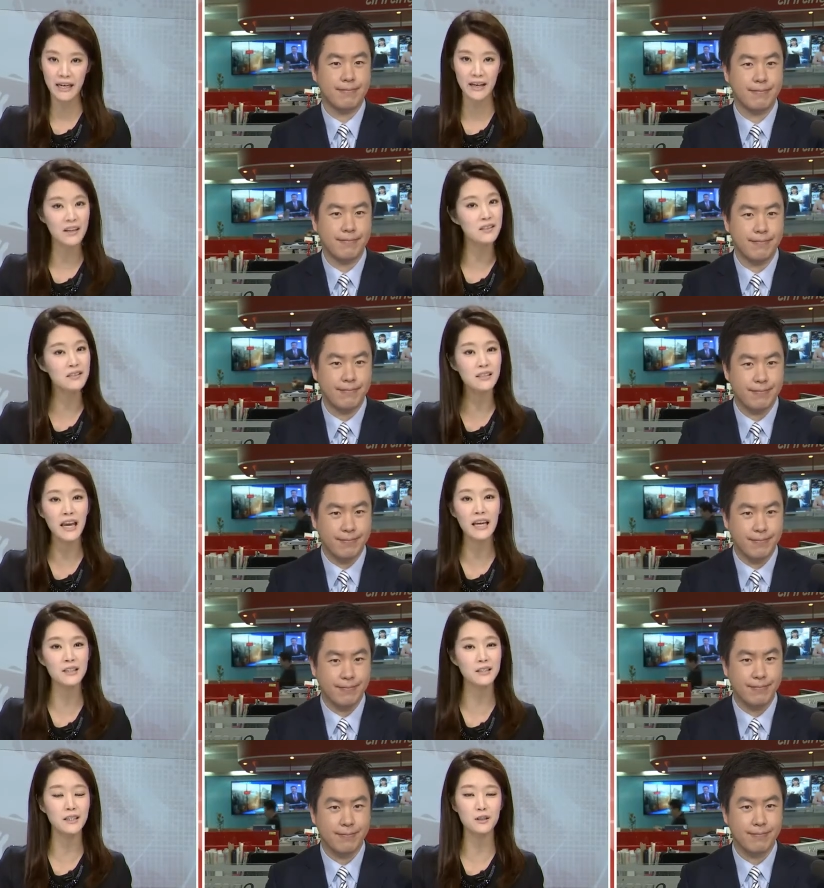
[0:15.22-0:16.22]
Speaker 1: it's
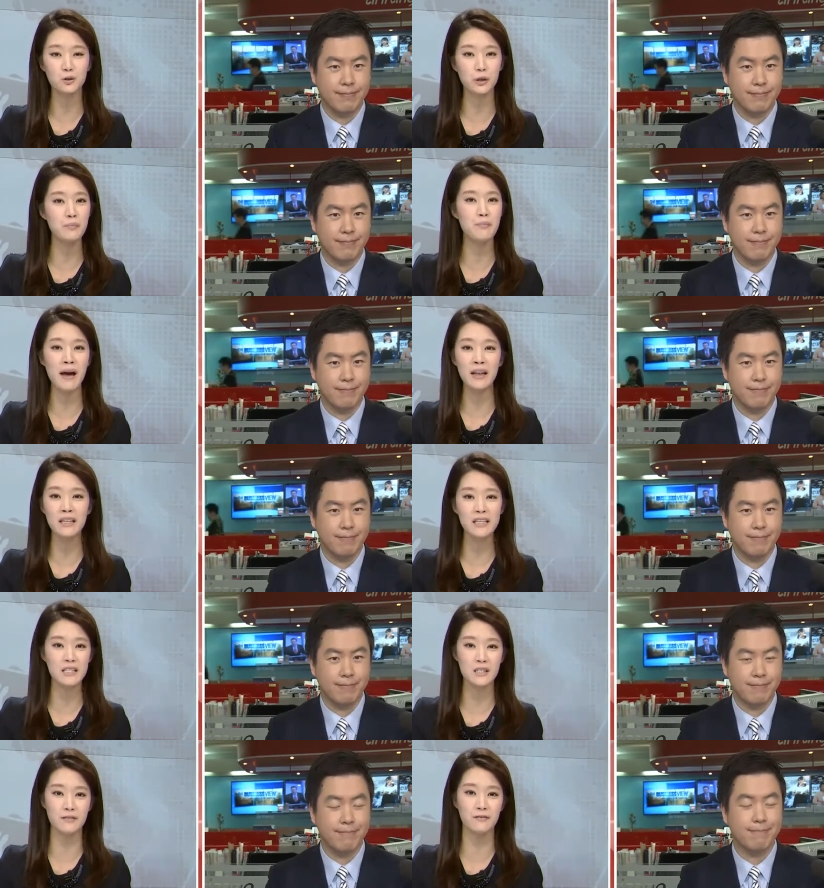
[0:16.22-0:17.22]
gained a
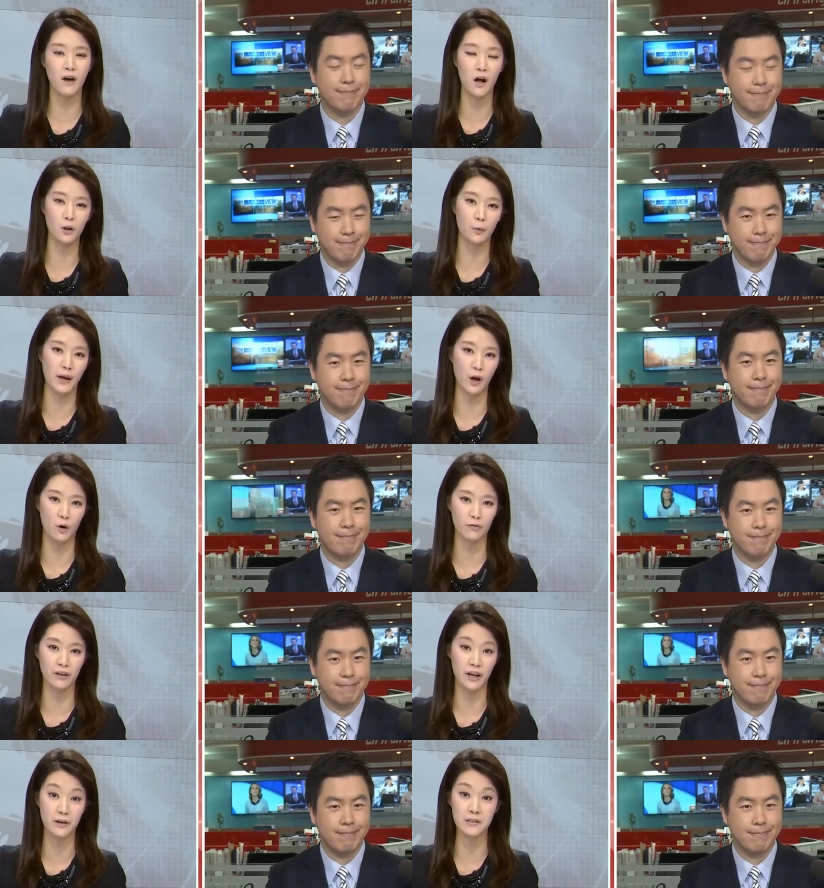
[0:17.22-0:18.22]
tremendous following over
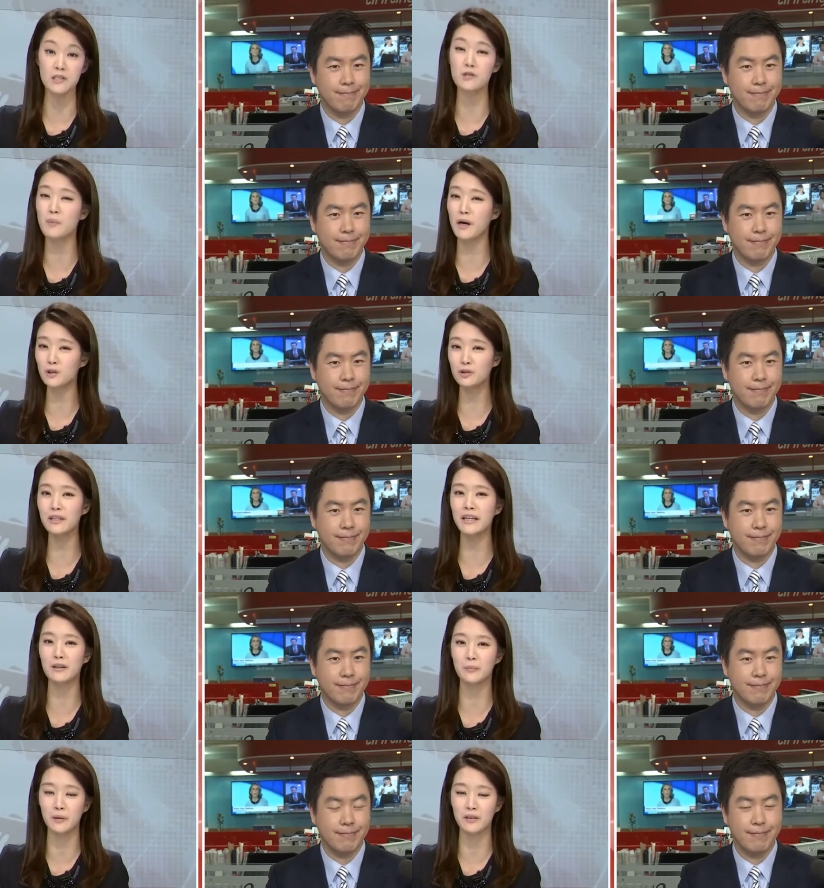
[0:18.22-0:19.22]
the years, especially in
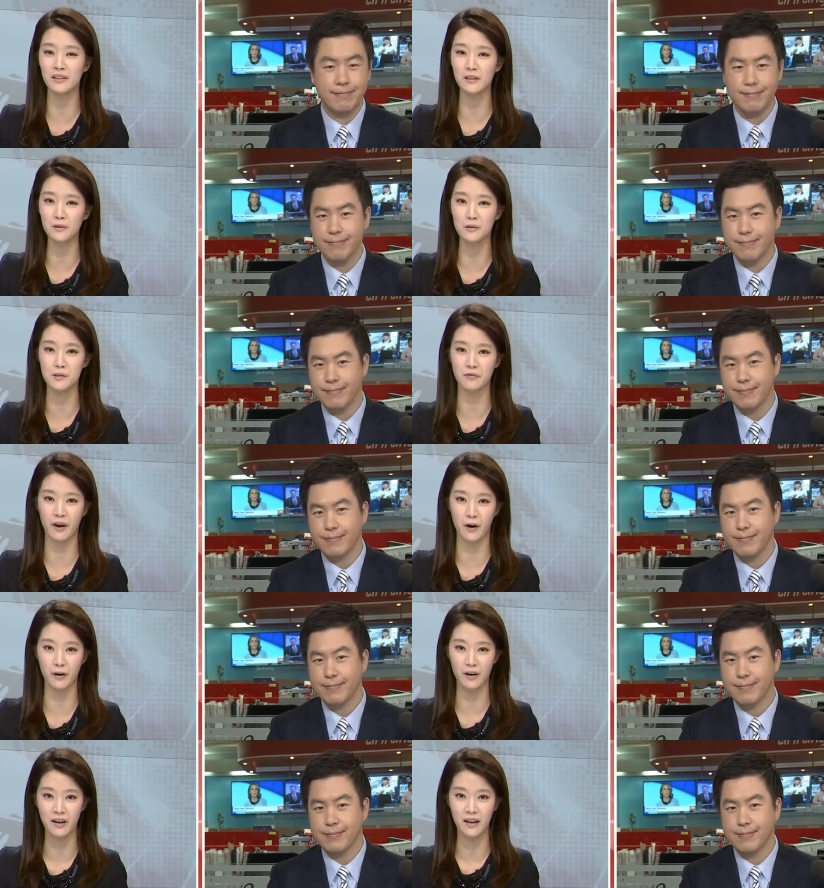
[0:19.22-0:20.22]
the political
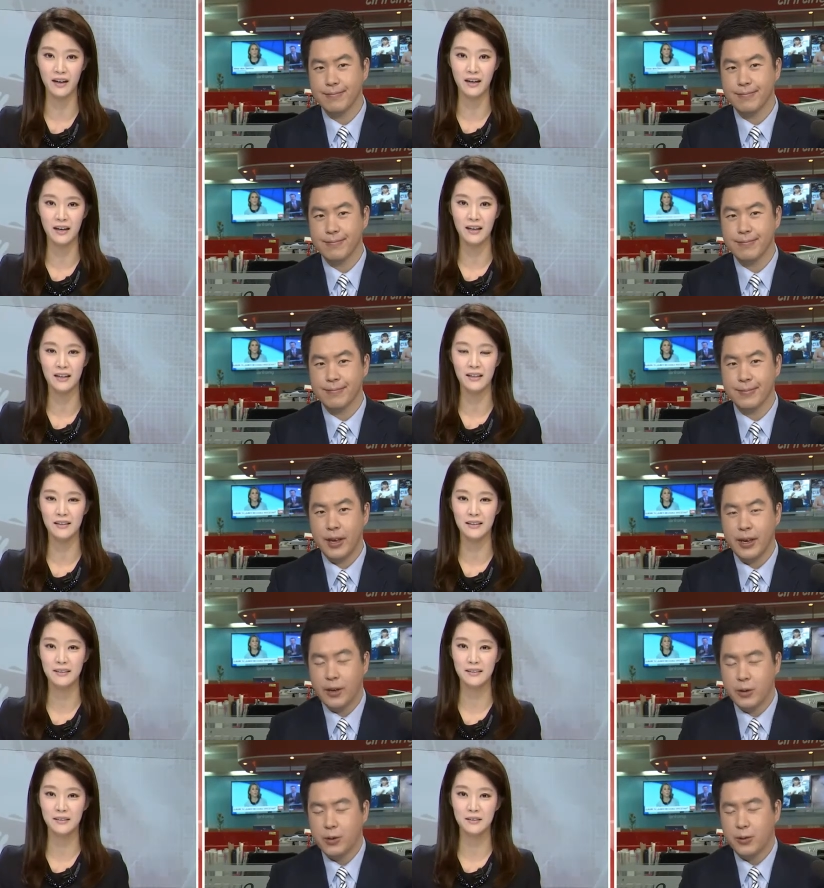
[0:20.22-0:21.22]
sphere.
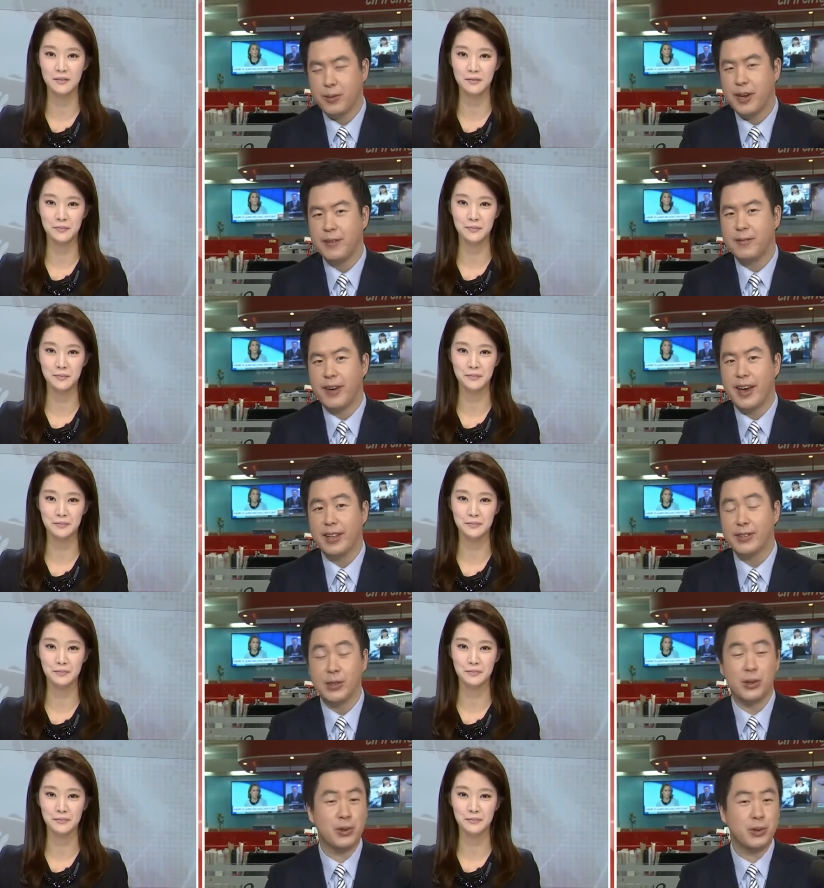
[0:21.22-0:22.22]
Speaker 2: Well, for many fans,
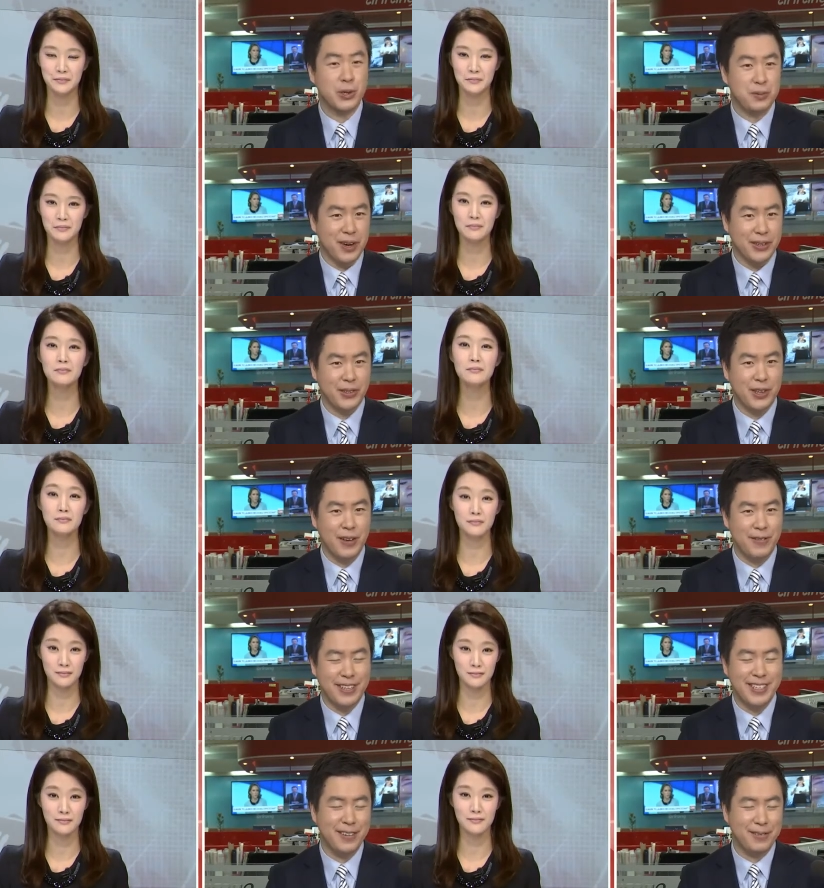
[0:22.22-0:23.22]
including myself,
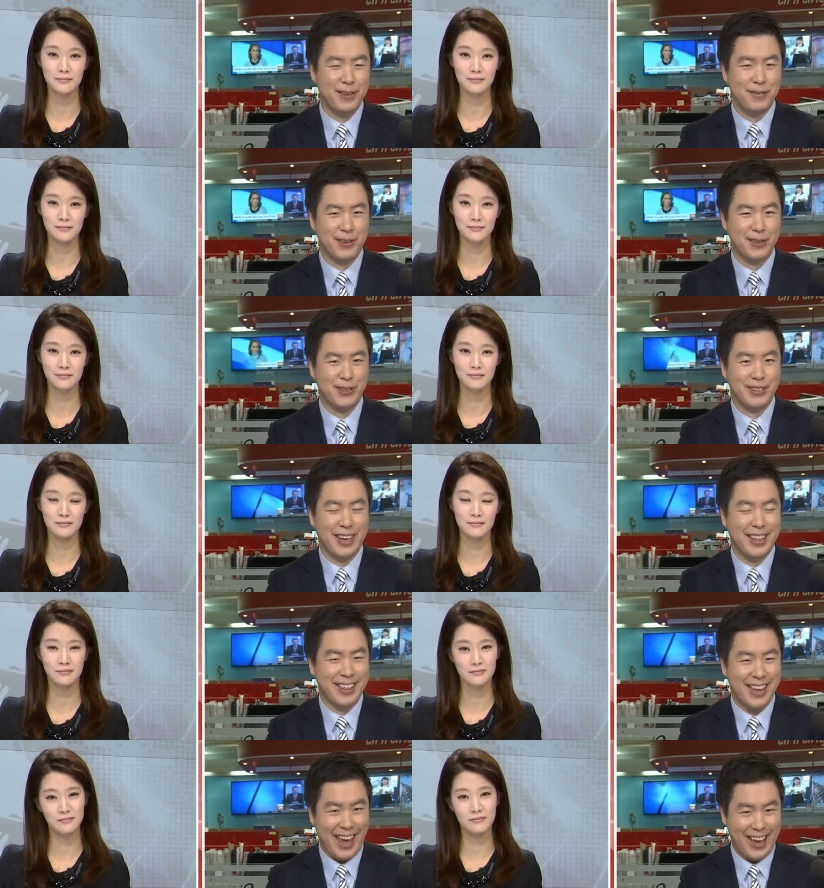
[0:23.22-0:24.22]
it definitely feels like
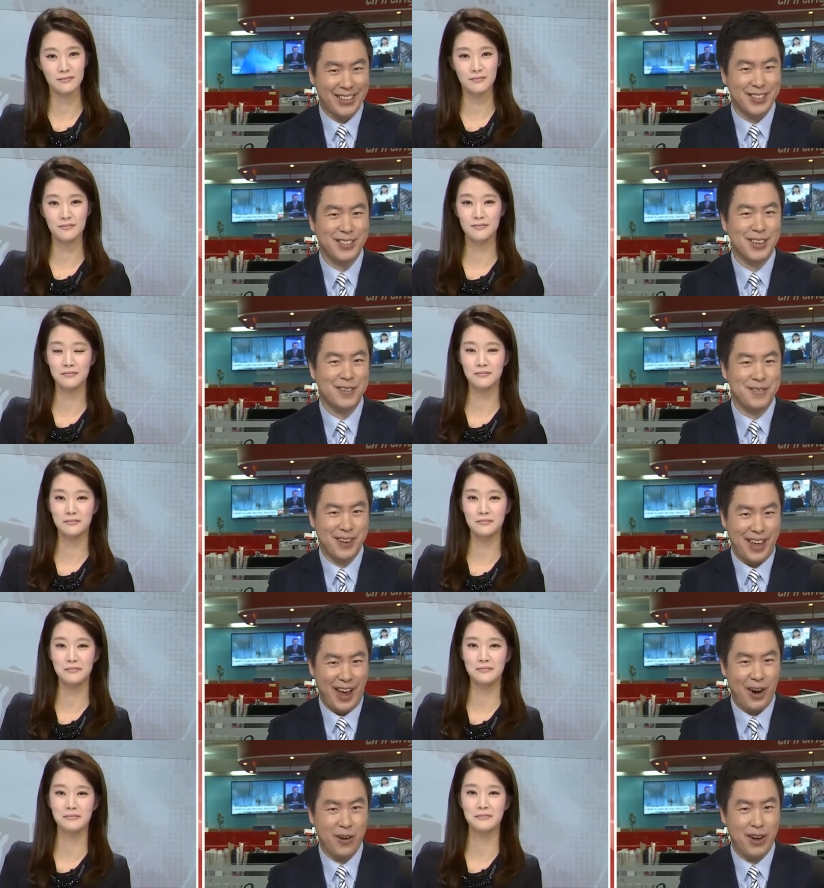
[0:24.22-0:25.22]
the end of an
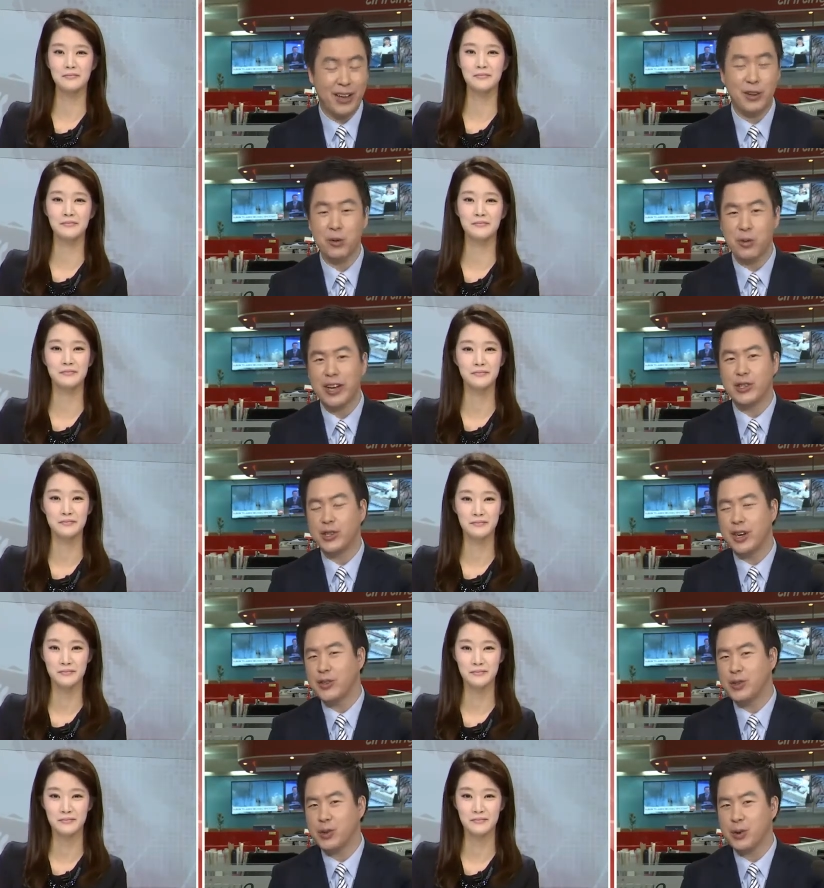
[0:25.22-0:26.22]
era. And you're right,
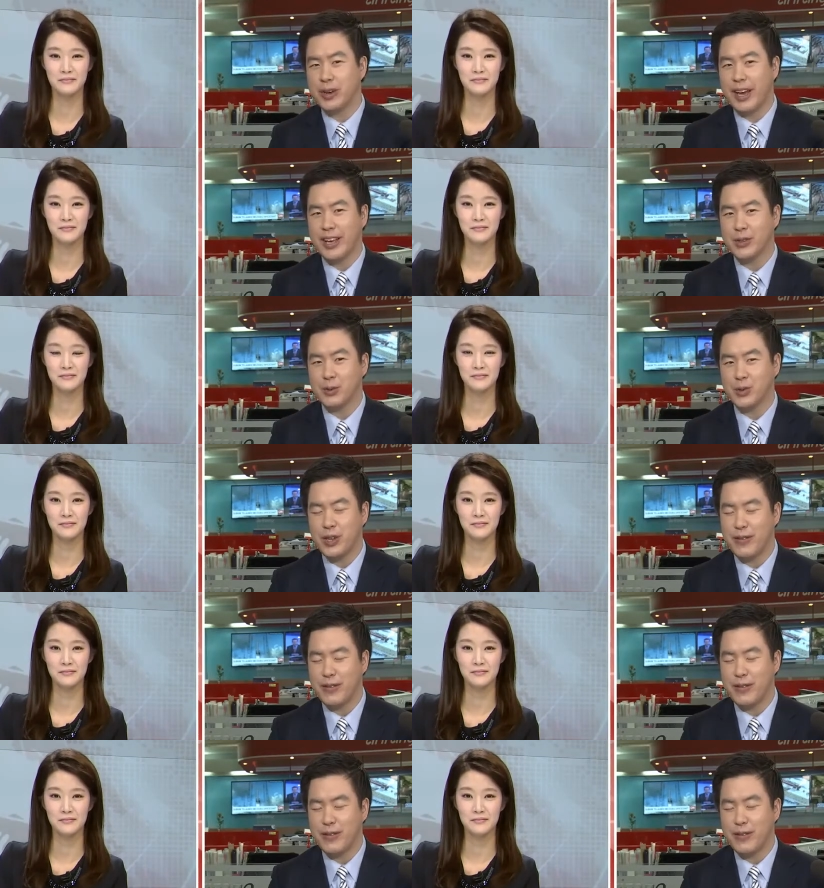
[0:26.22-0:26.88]
Jon Stewart has received